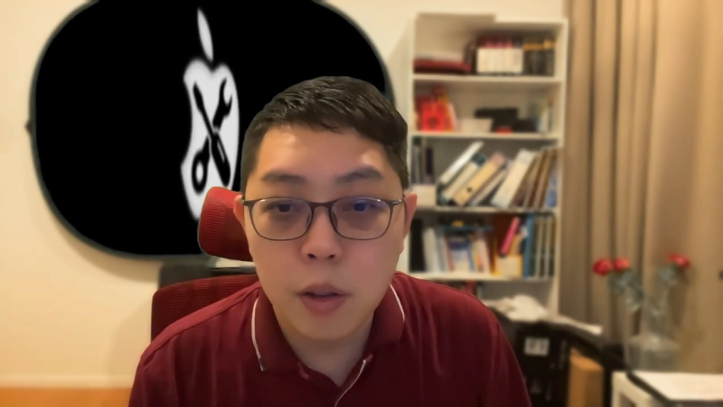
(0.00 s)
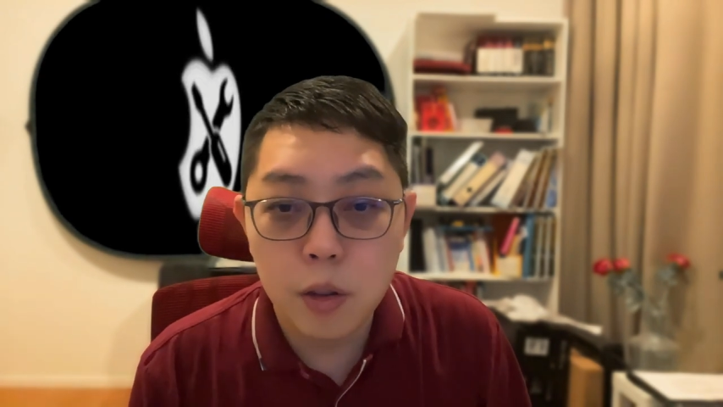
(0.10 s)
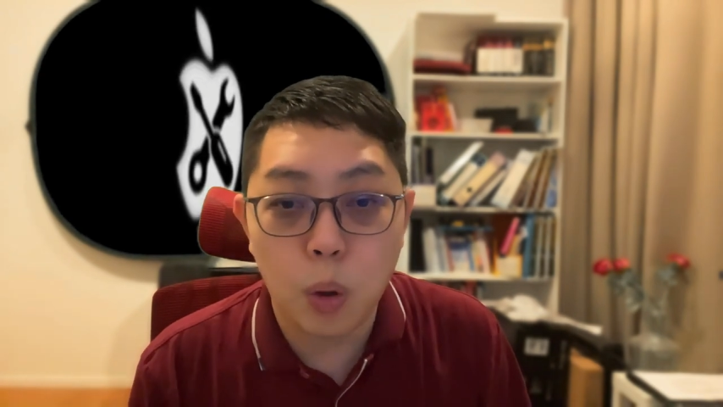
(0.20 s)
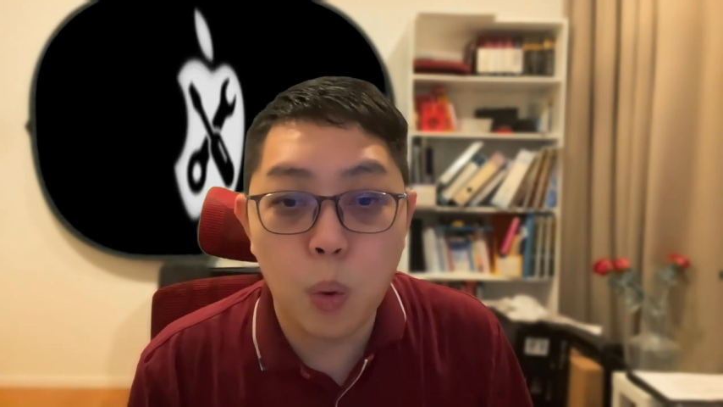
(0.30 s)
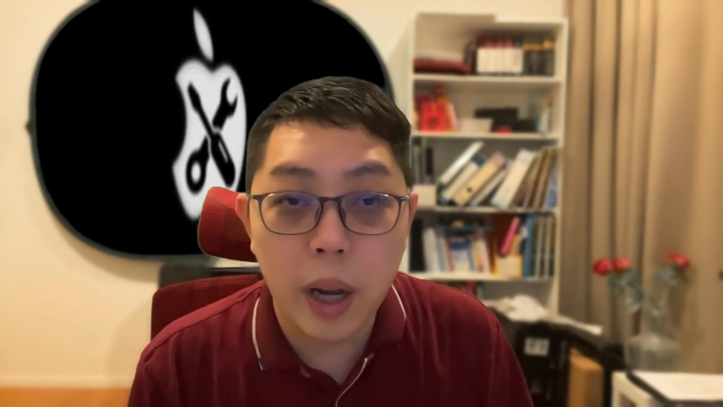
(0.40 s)

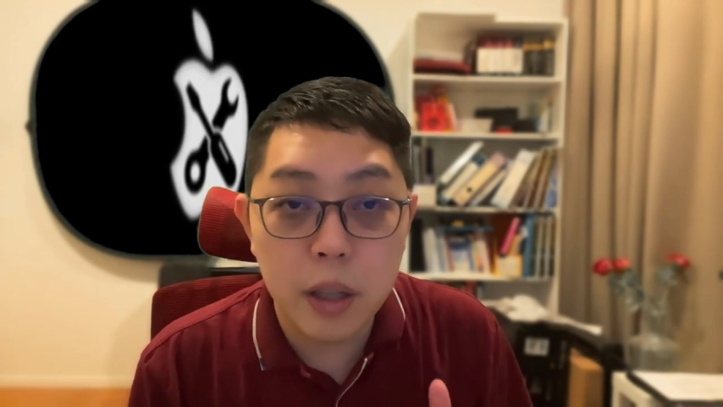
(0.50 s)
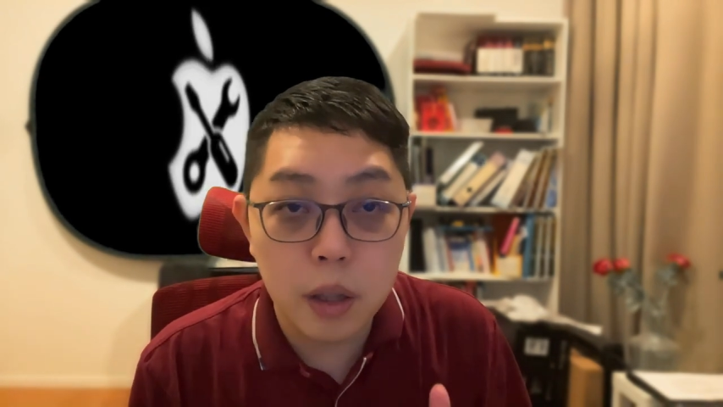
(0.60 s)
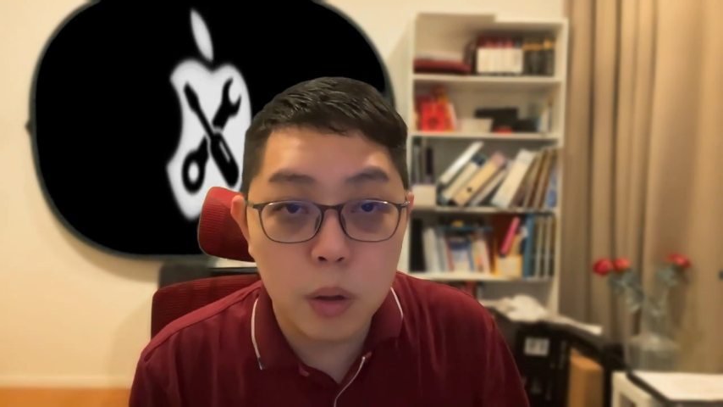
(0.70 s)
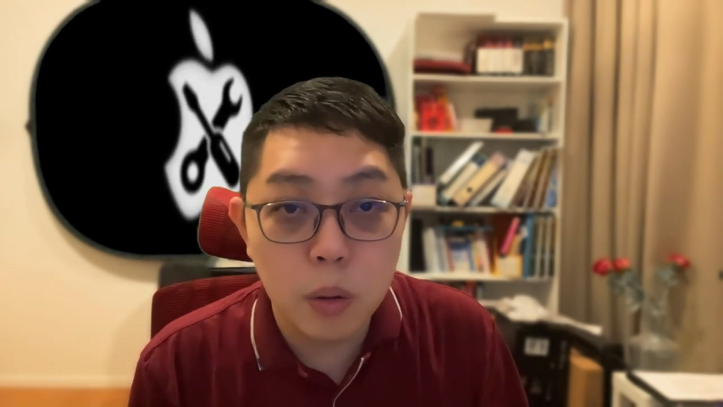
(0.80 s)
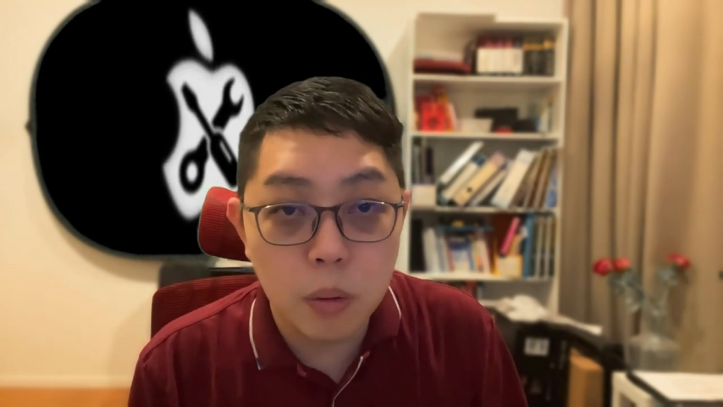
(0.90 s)
So when
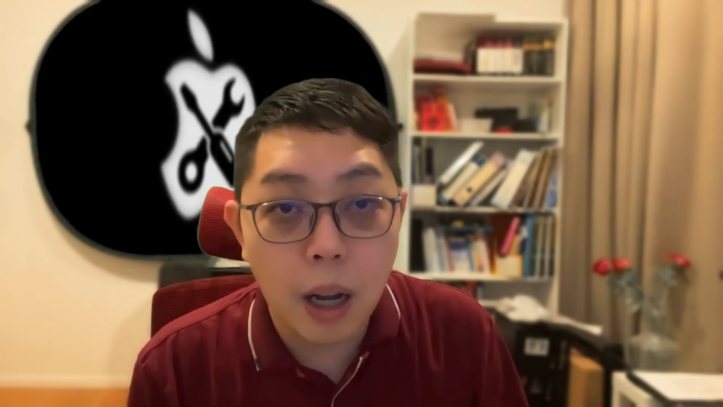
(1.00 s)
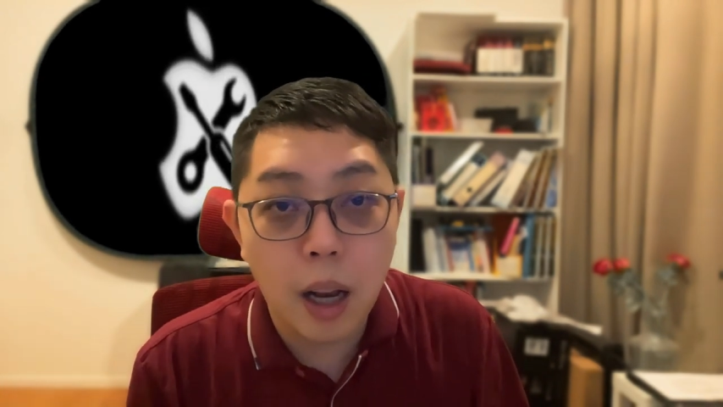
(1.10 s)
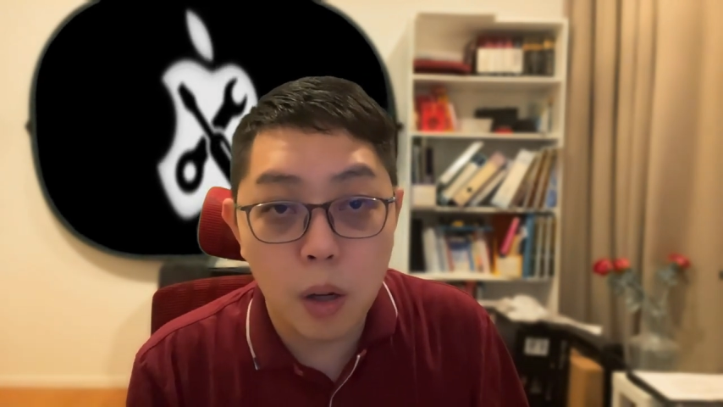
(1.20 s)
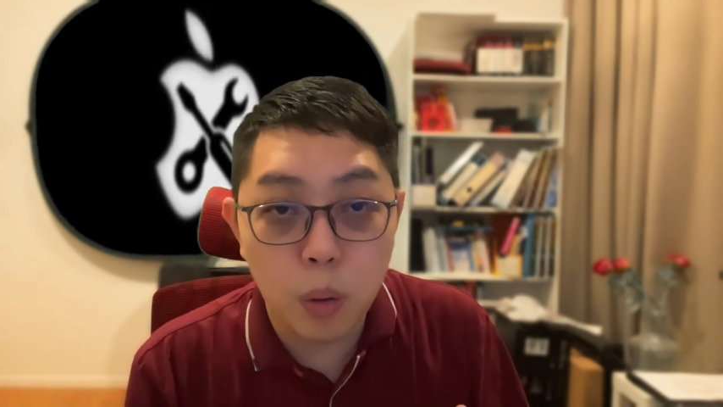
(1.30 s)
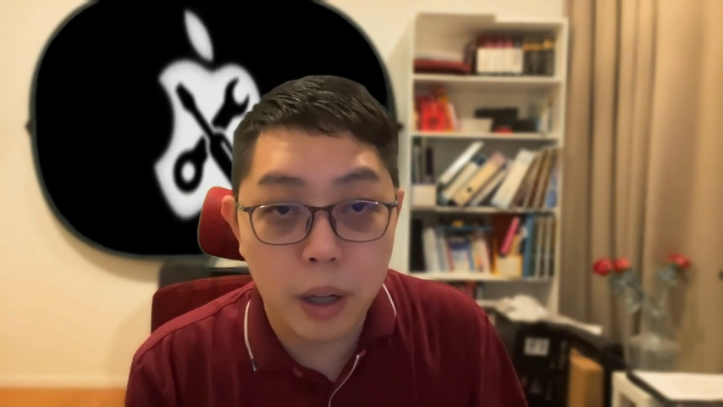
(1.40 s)
you
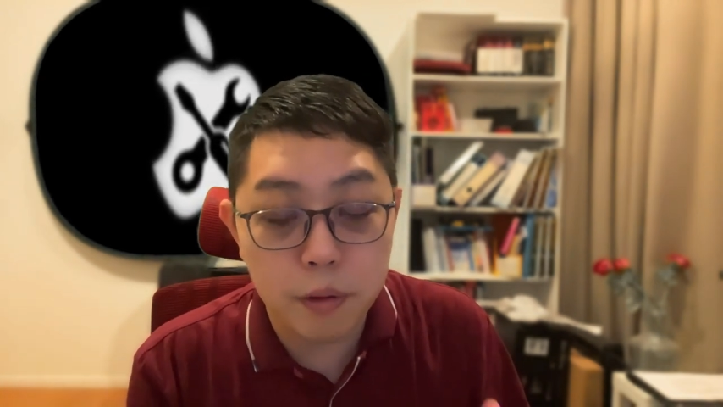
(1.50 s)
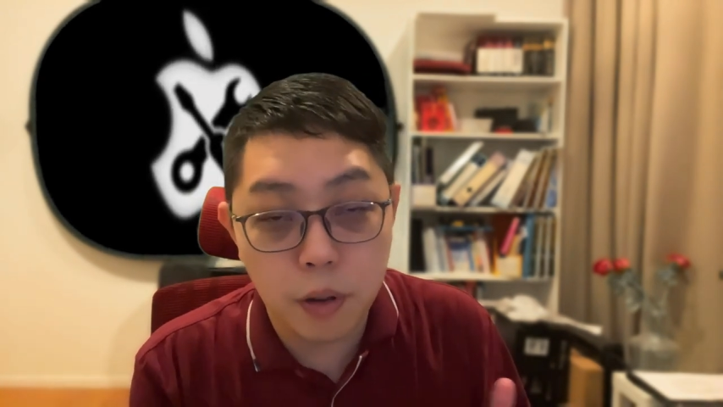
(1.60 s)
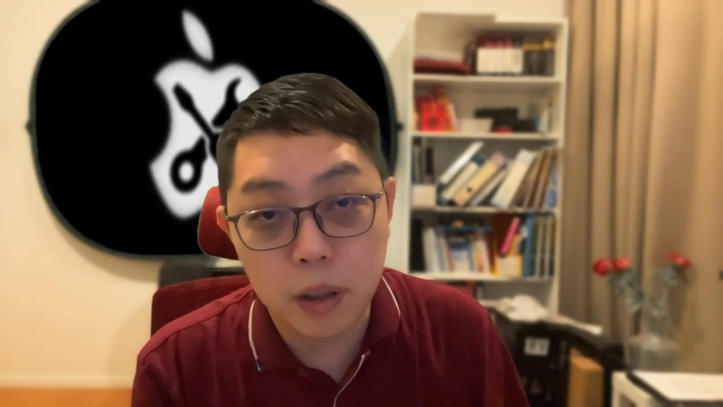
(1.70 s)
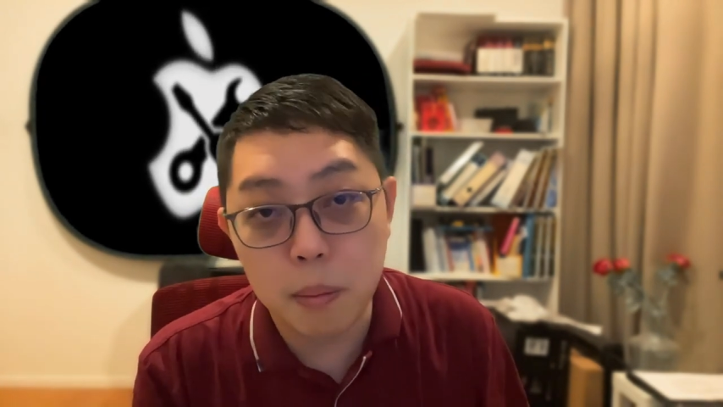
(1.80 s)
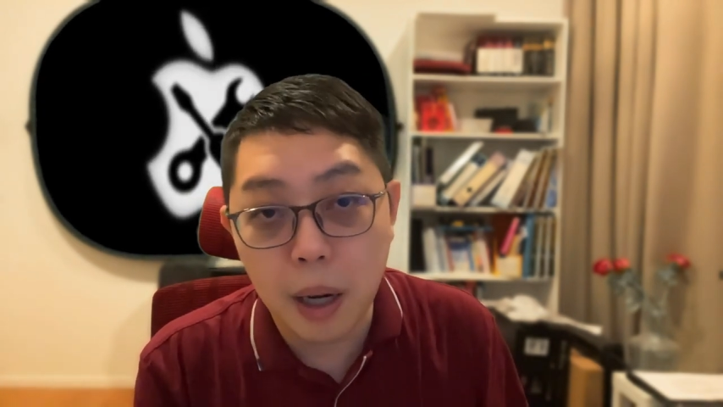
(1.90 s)
are looking
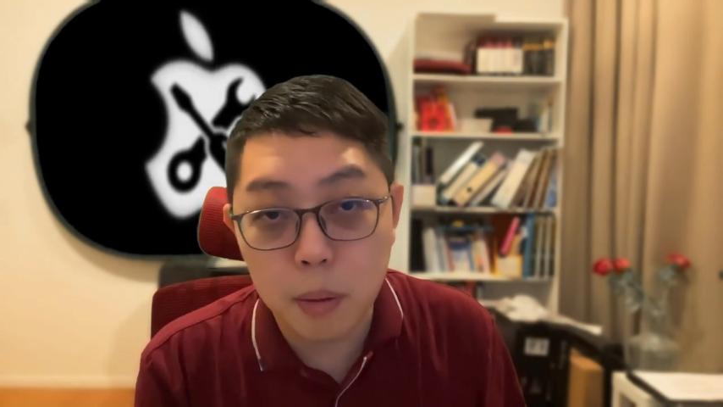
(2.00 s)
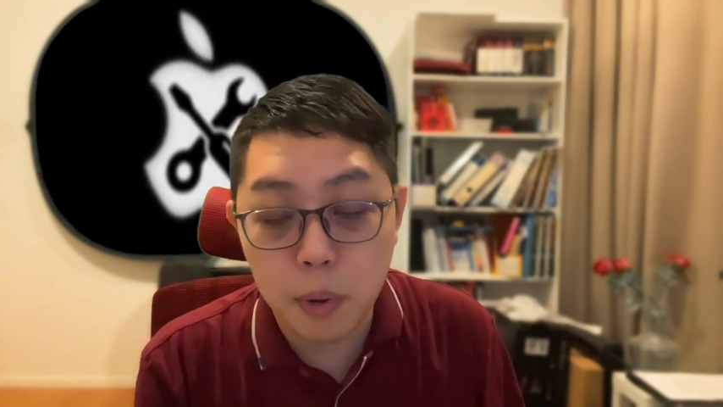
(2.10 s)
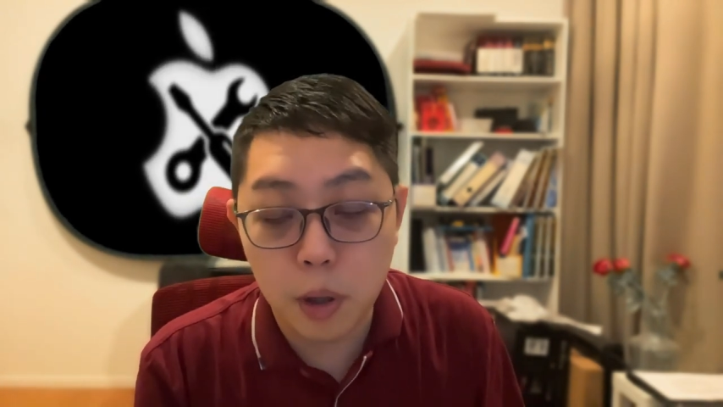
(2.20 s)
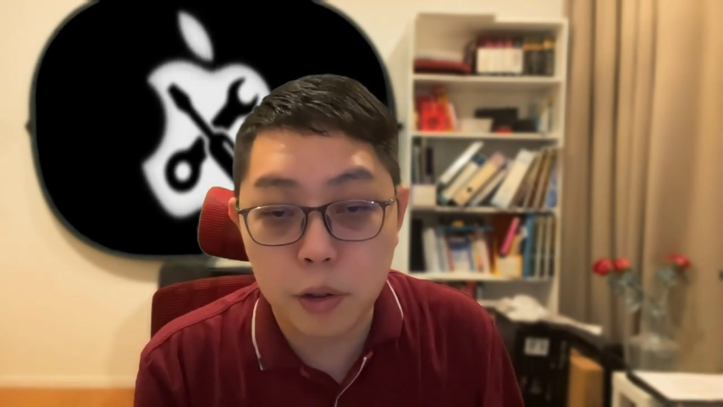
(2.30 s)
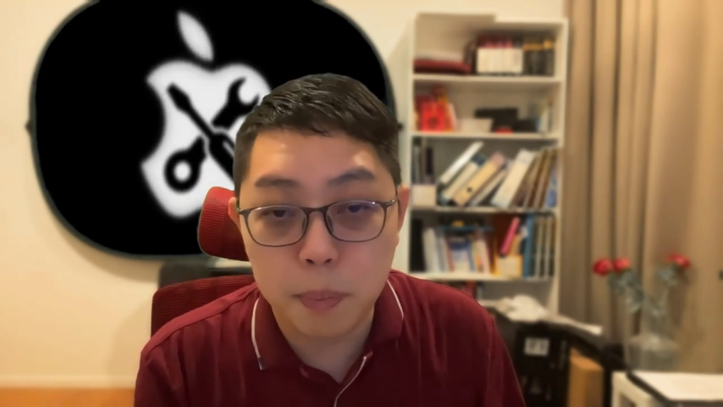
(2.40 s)
for the
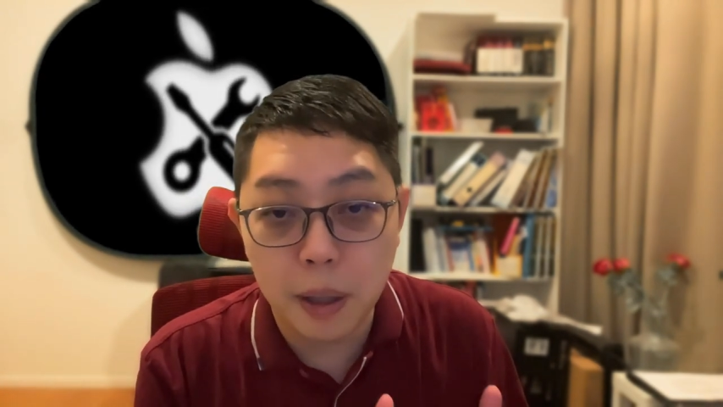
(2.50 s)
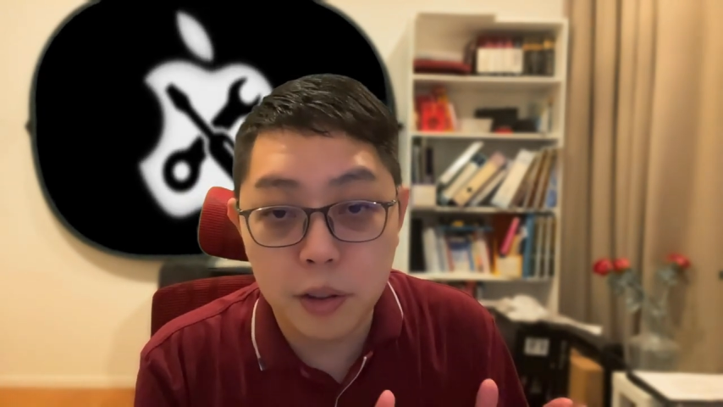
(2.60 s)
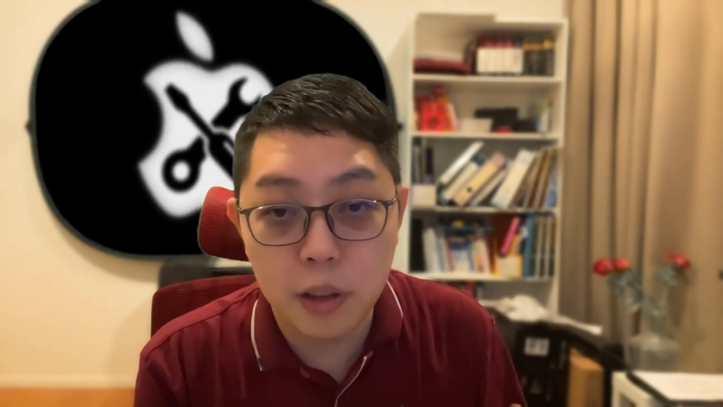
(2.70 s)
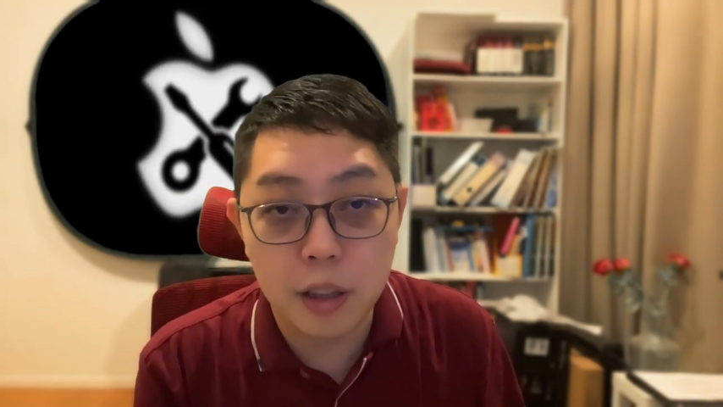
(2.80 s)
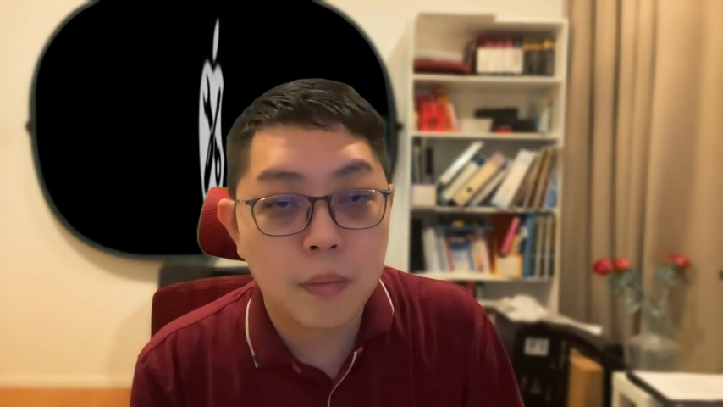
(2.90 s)
motherboard
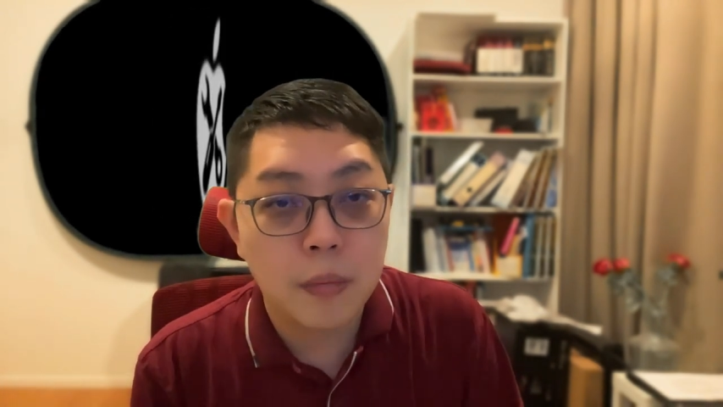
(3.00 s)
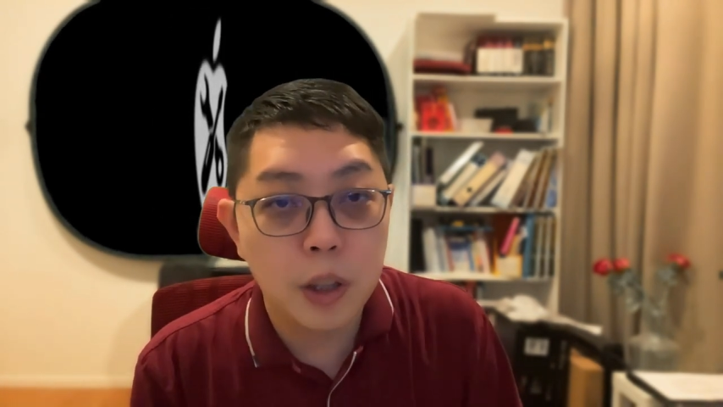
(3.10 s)
specialist,